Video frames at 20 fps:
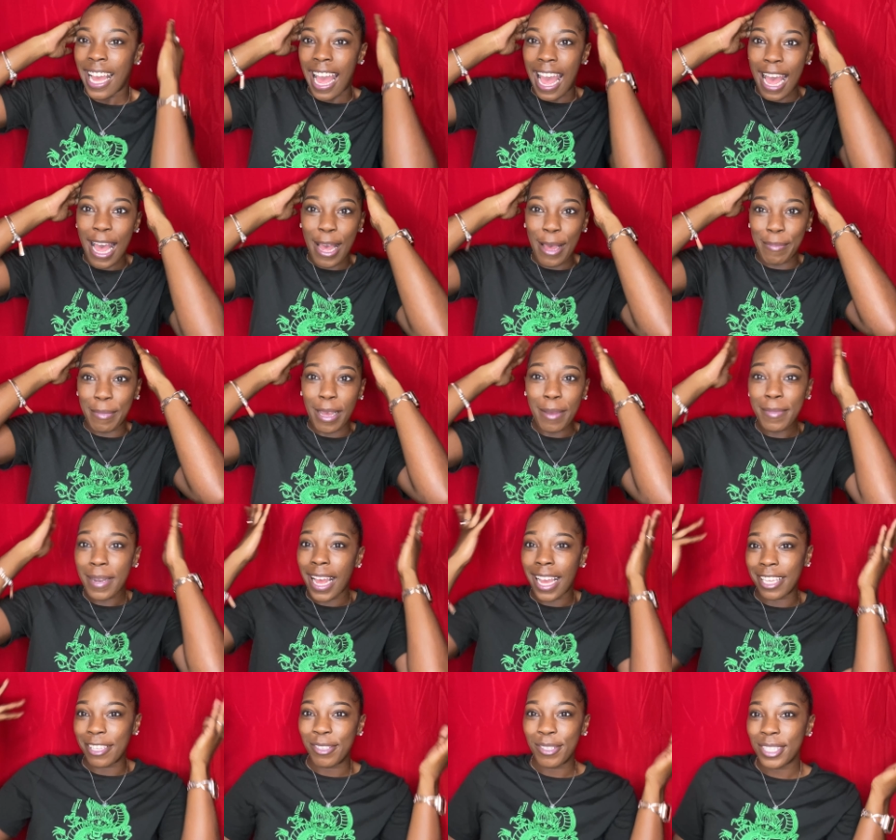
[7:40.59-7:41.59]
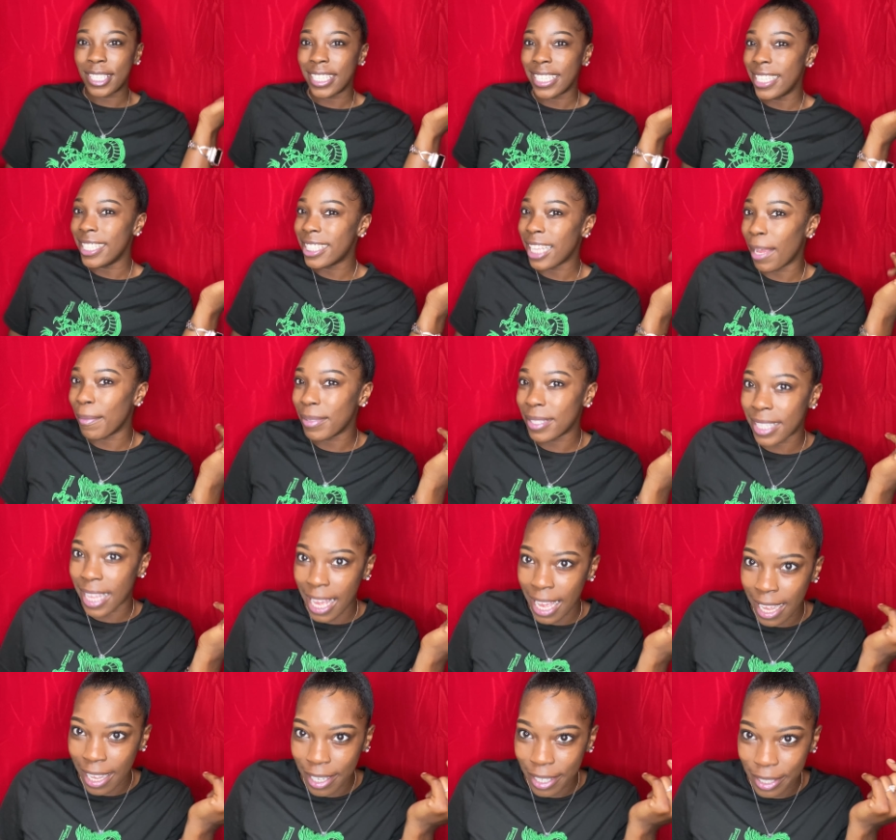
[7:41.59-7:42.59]
Um, I'm not used to these type of
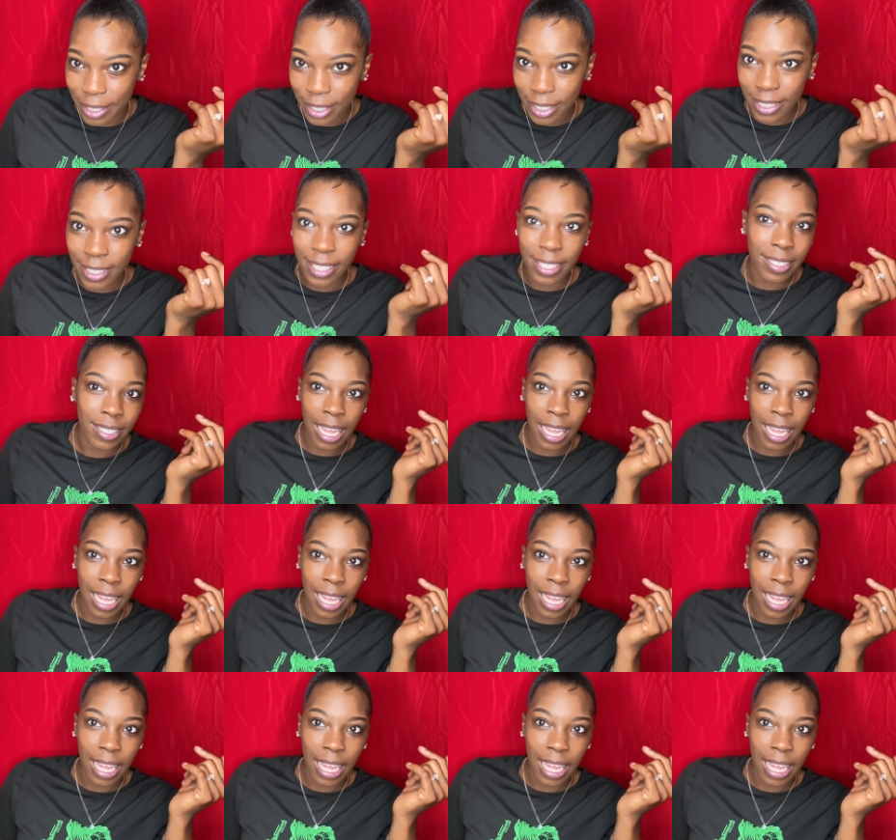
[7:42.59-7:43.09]
styles.